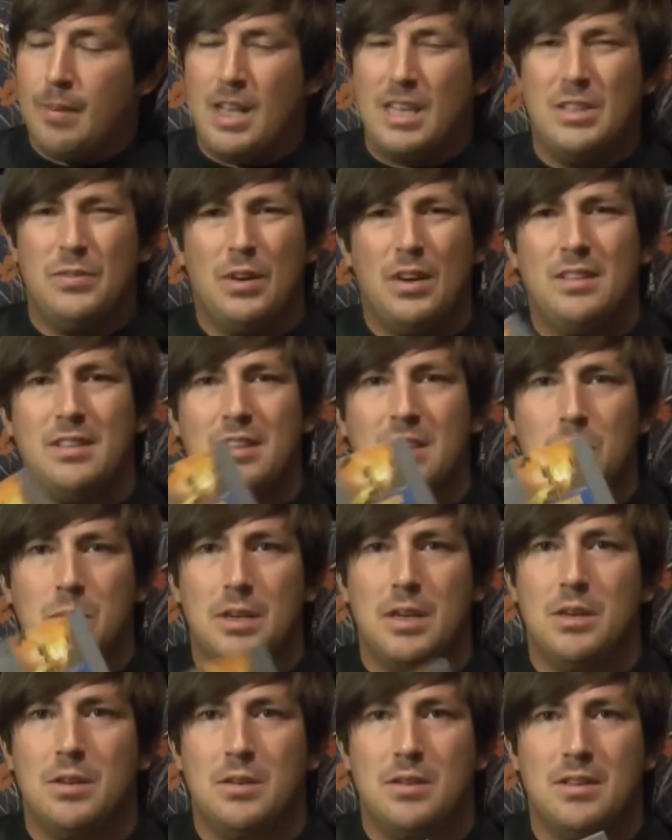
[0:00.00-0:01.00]
as far as this one
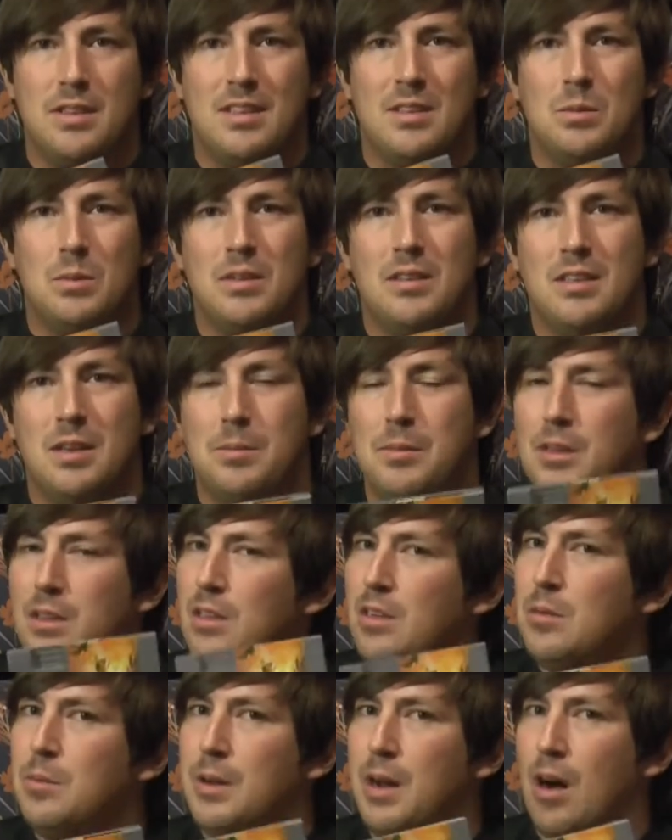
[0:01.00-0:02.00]
goes, this one seemed a
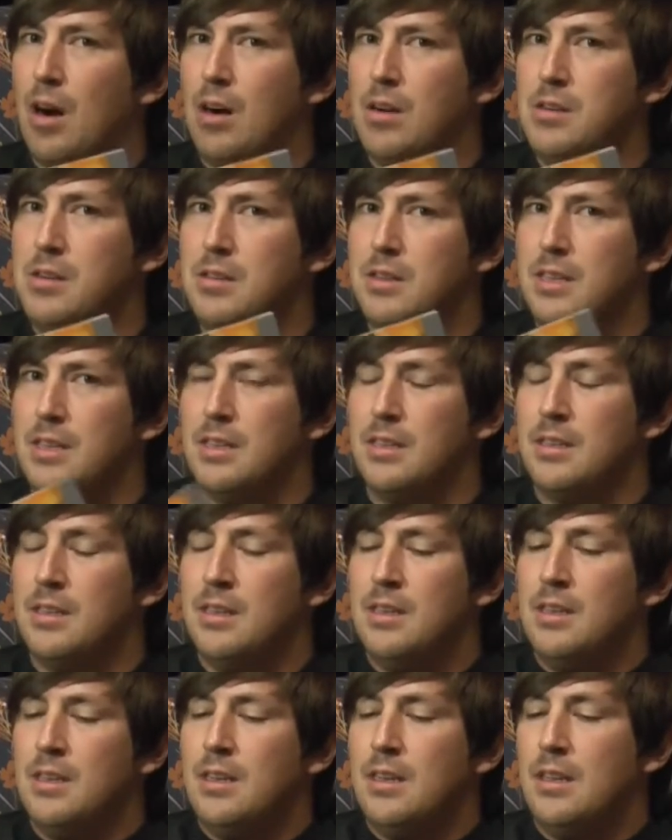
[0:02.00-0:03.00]
little bit harder than
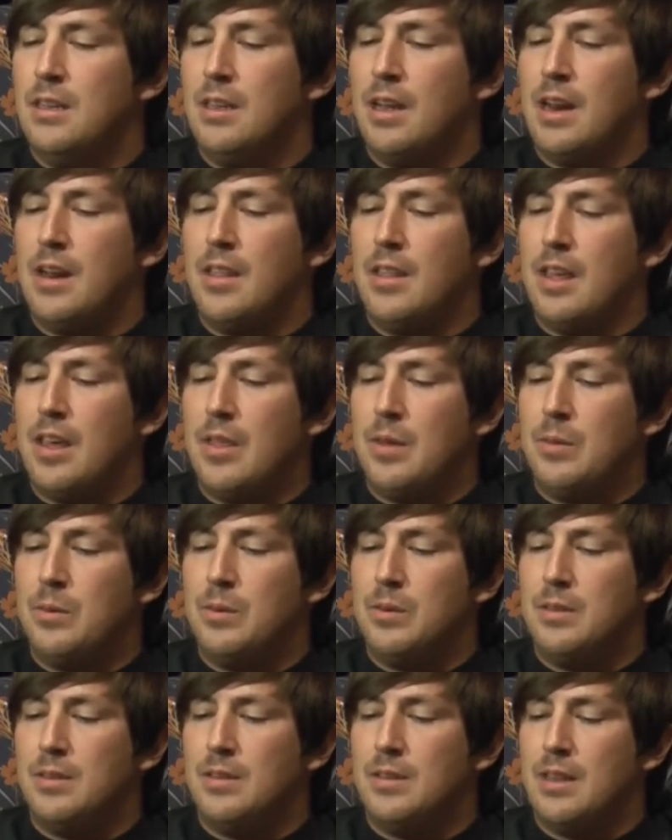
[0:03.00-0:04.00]
a lot of the other
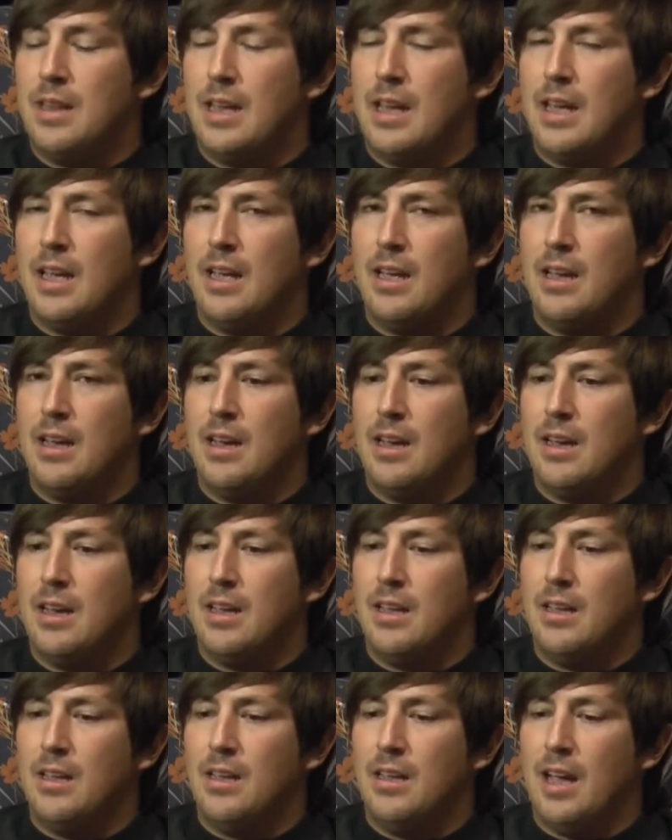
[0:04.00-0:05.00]
ones. Like
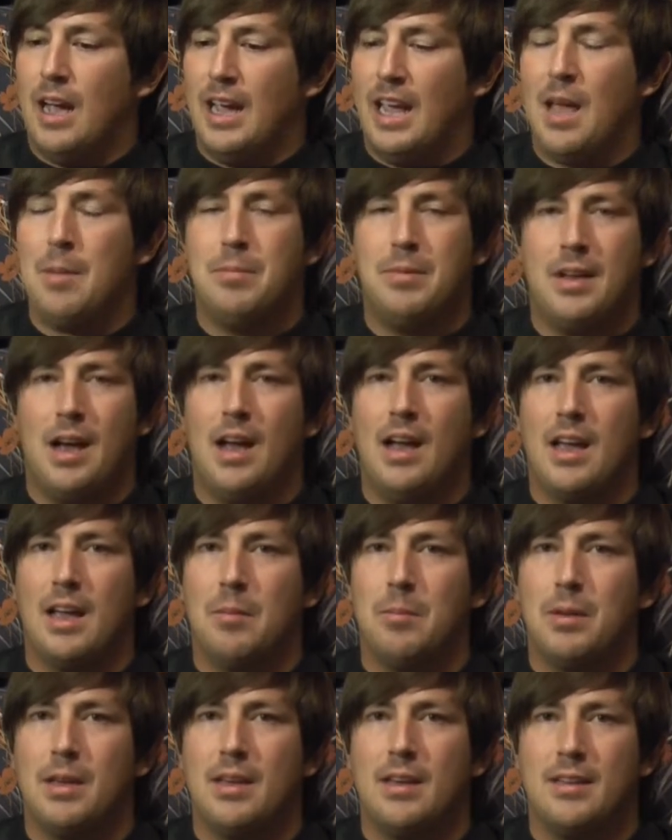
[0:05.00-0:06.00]
I kept
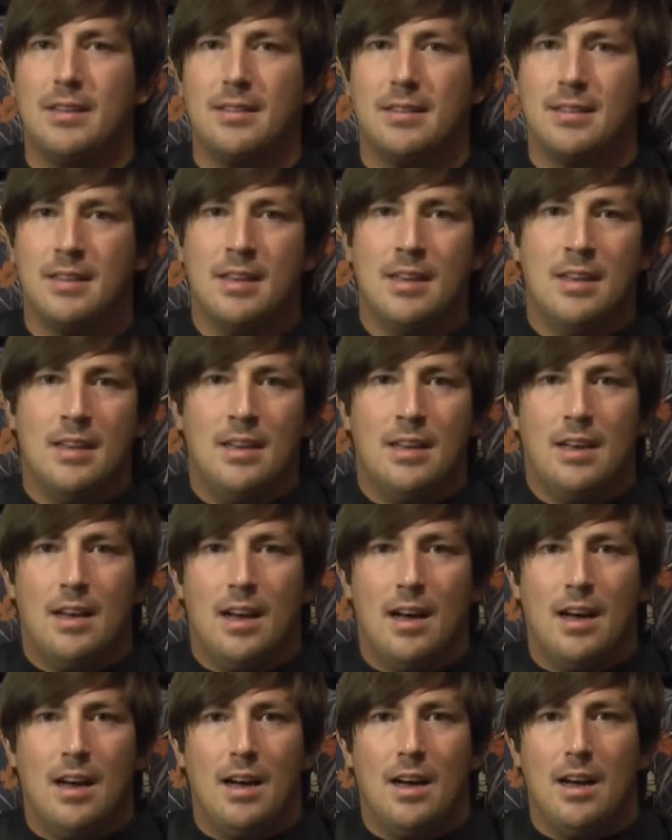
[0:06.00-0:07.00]
dying because
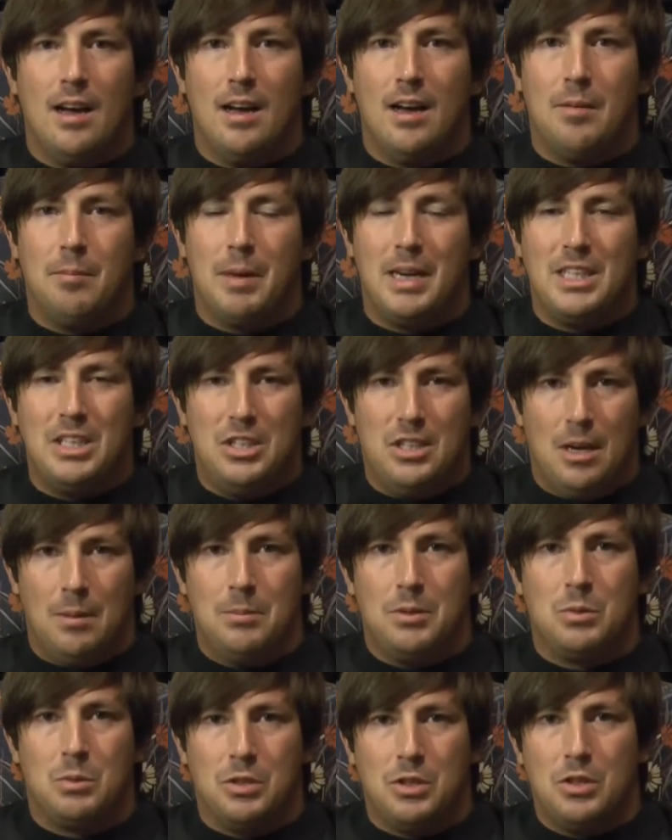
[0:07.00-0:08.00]
my
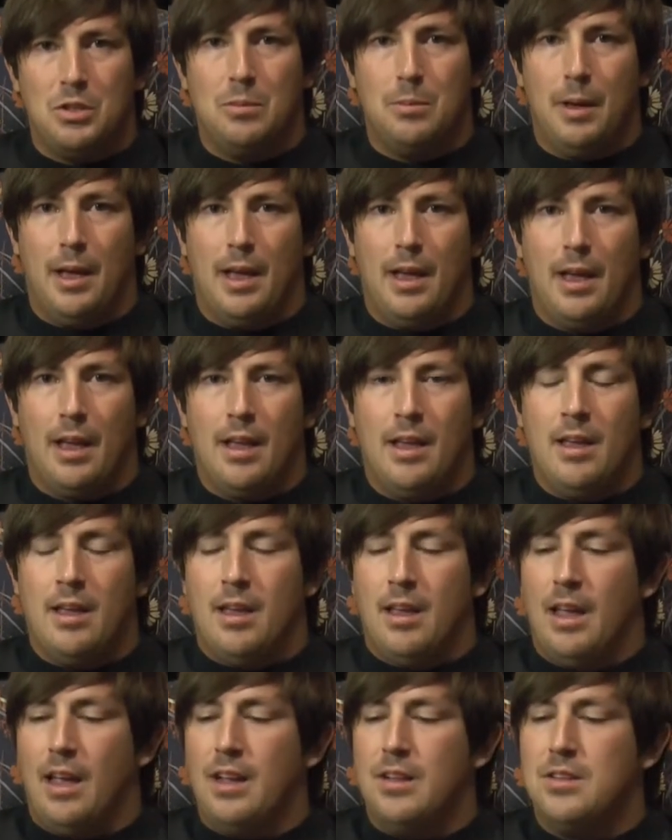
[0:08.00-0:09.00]
jumps were too big.
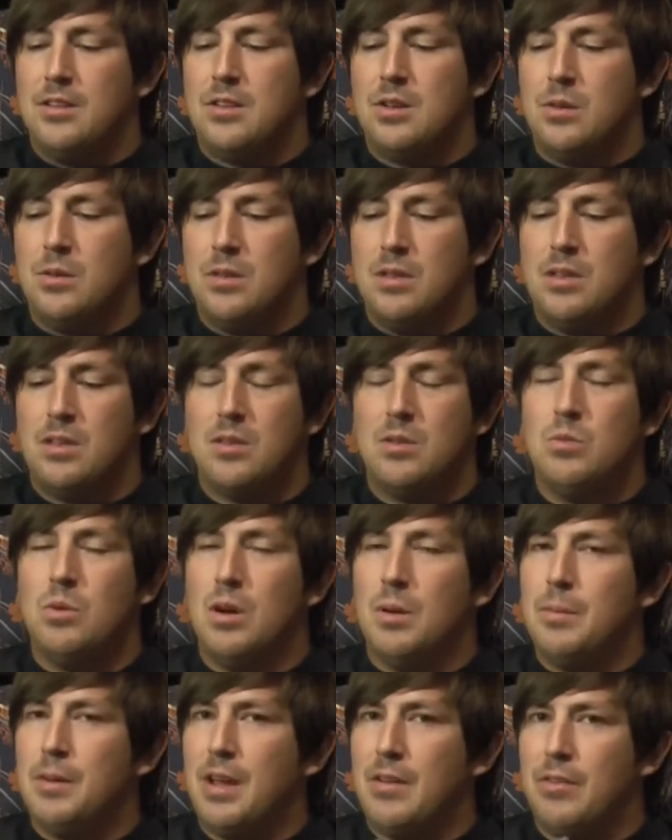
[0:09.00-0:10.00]
And so this is
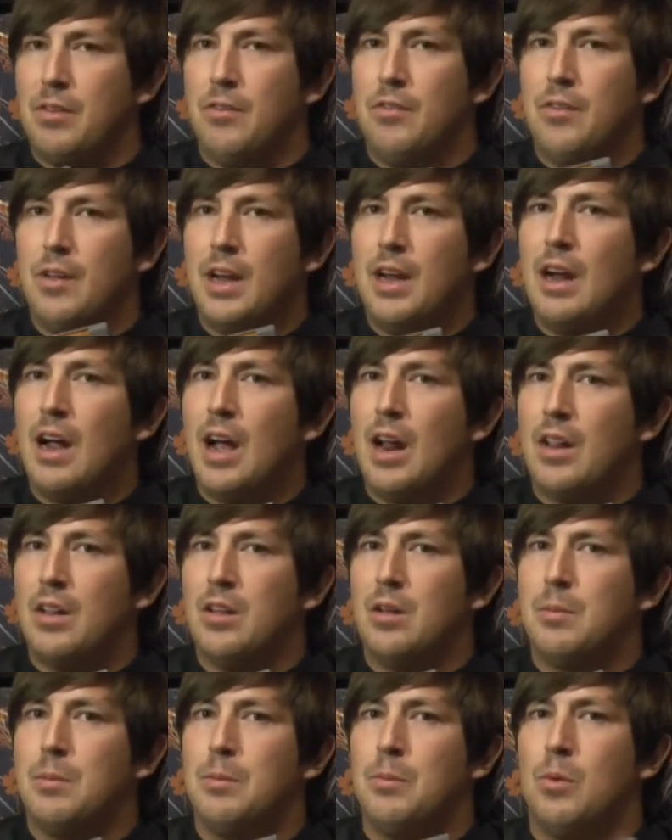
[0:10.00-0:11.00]
one I'm going to have to figure out a
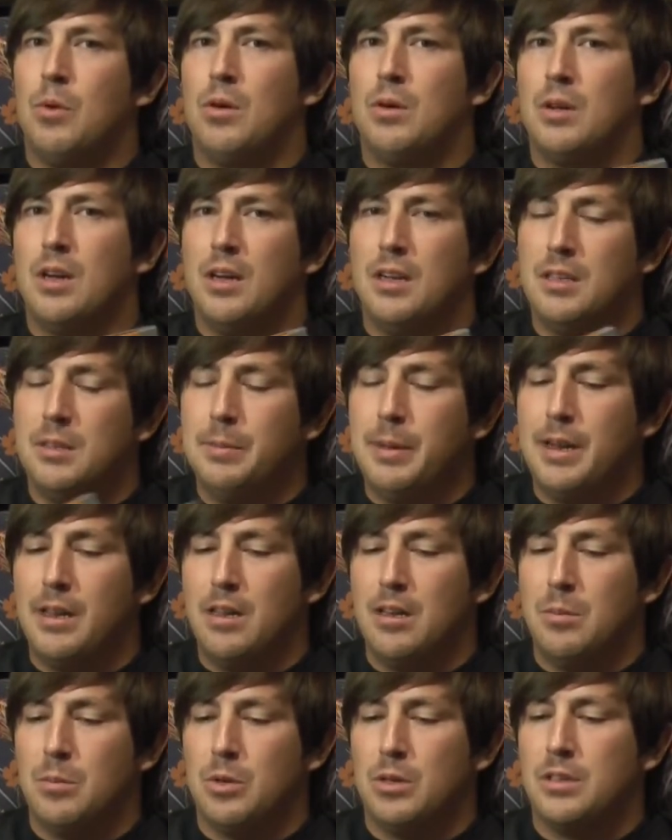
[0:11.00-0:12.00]
little bit more, spend a
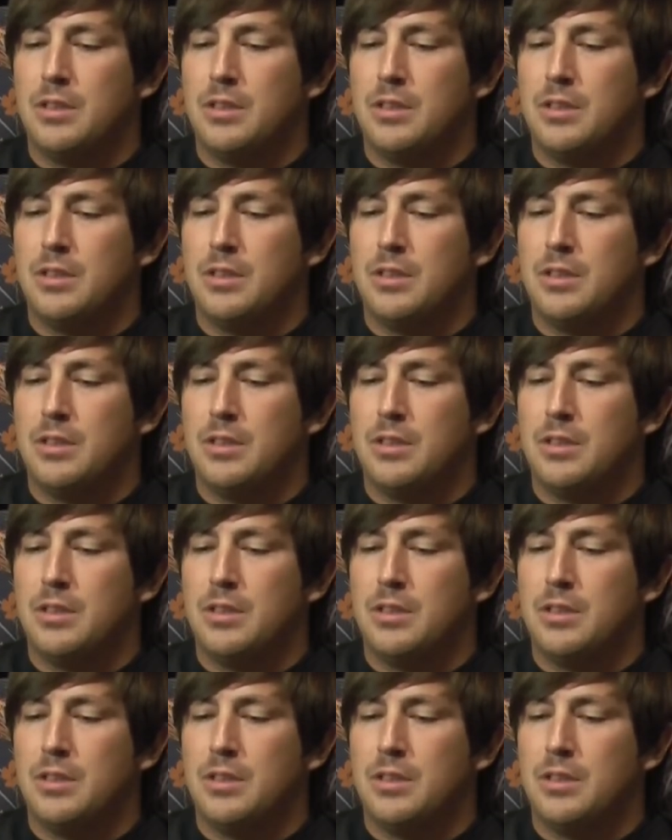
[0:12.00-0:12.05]
little more